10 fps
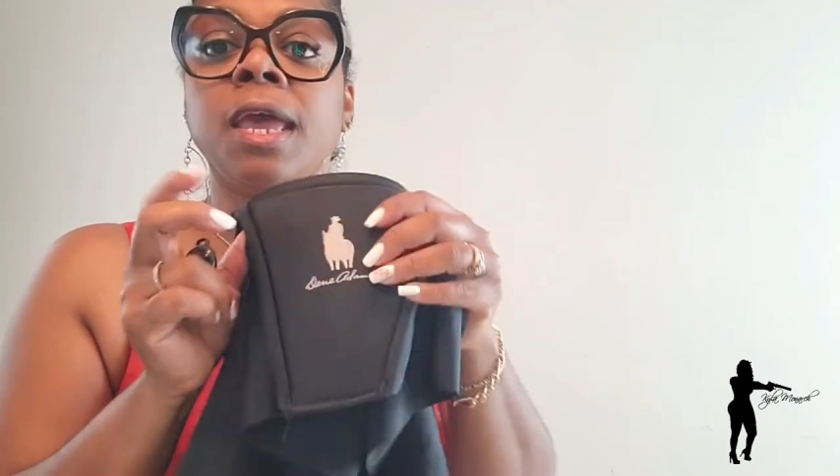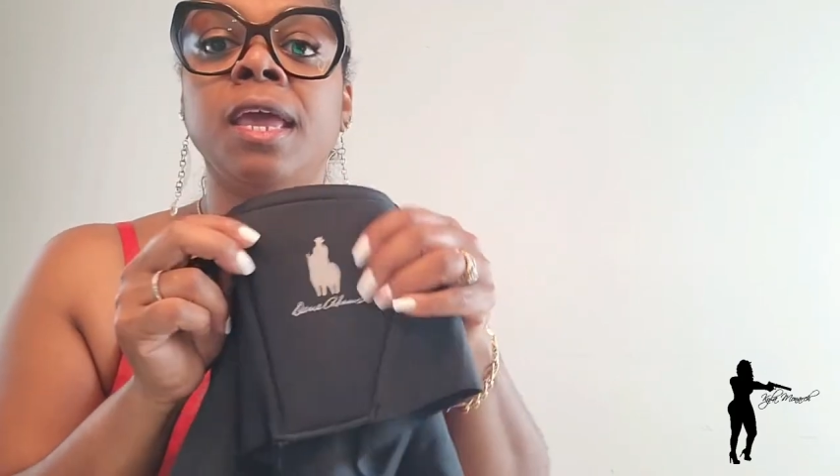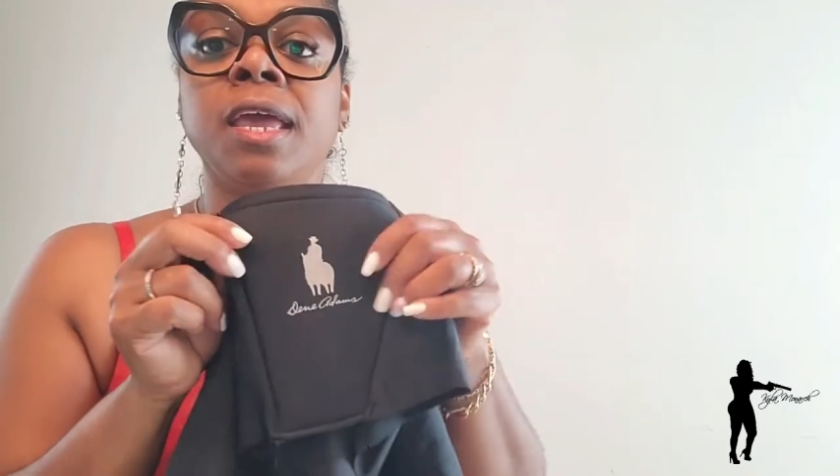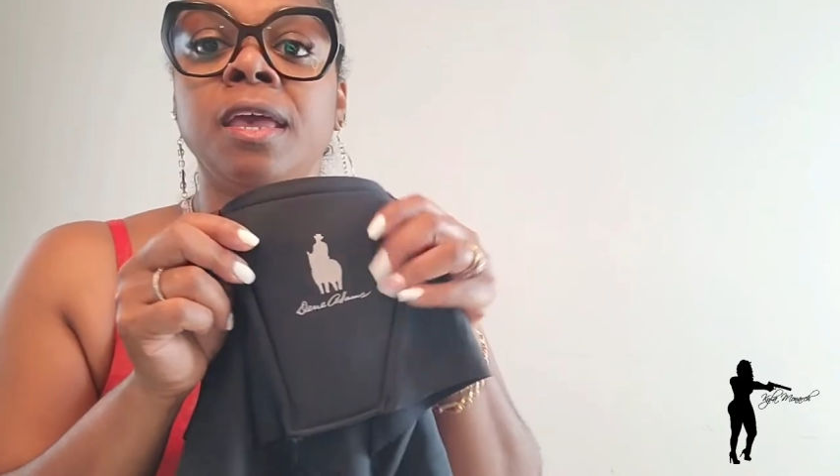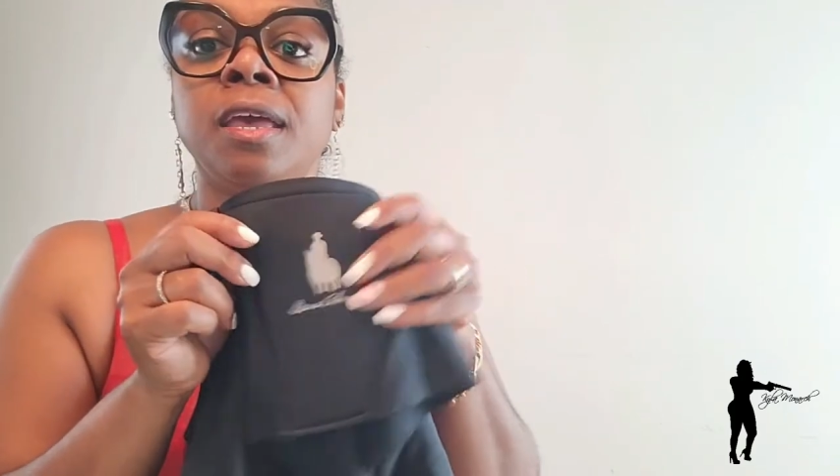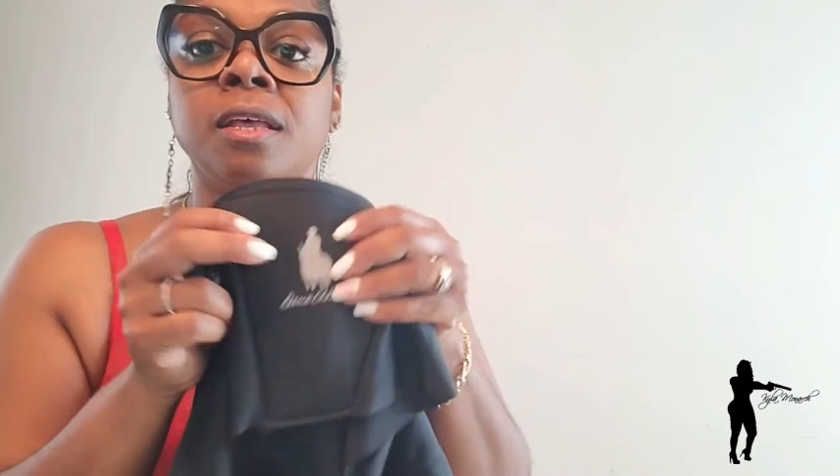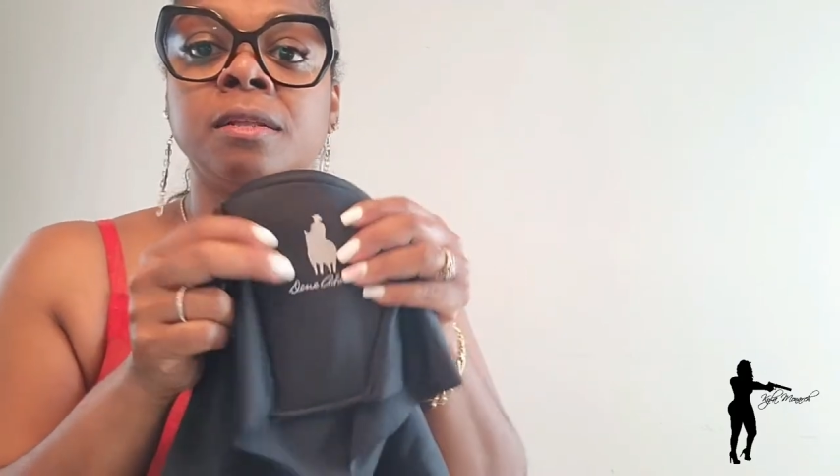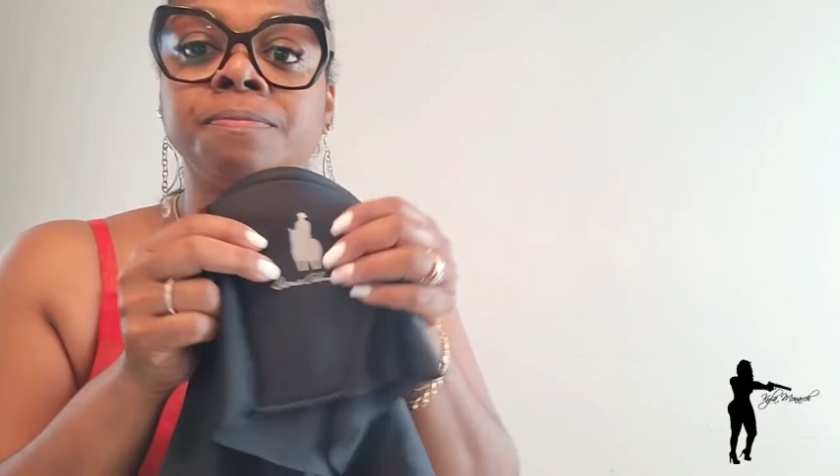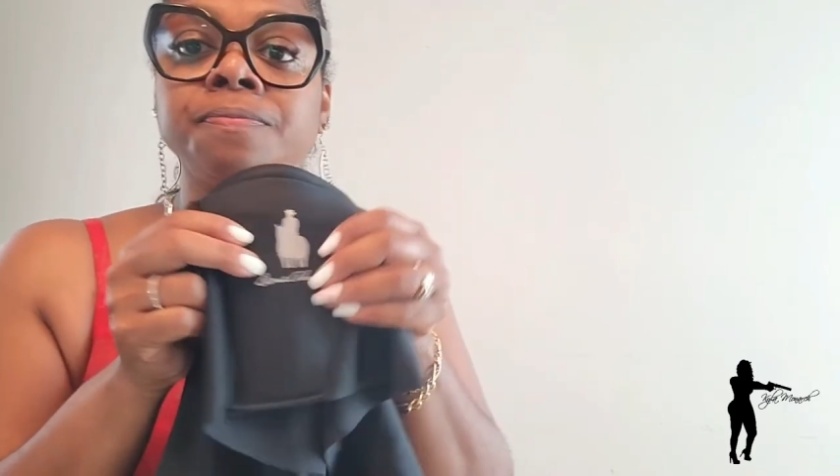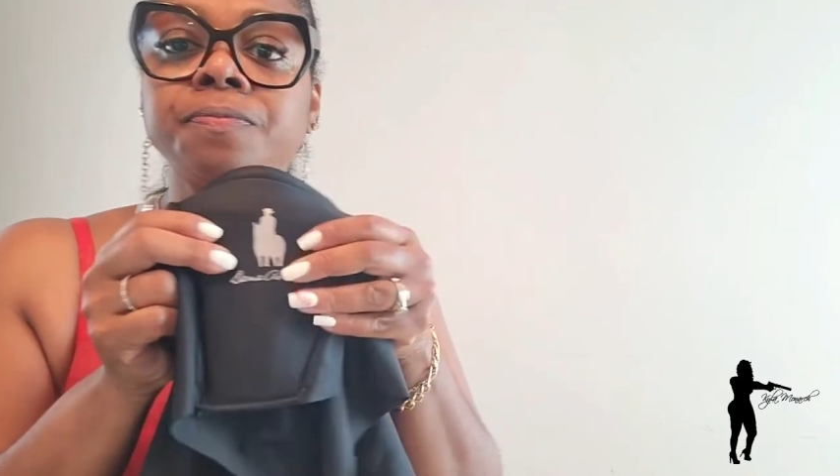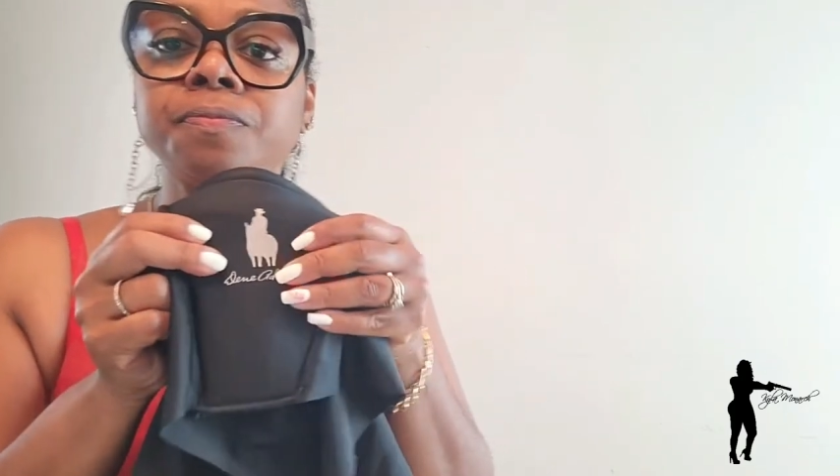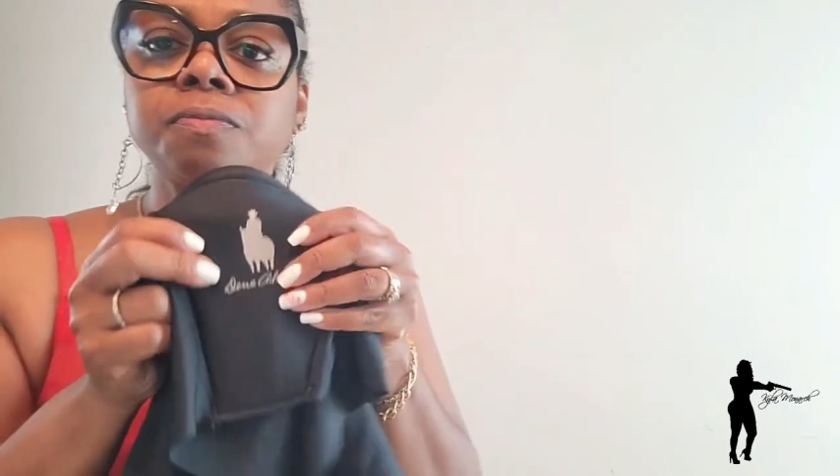And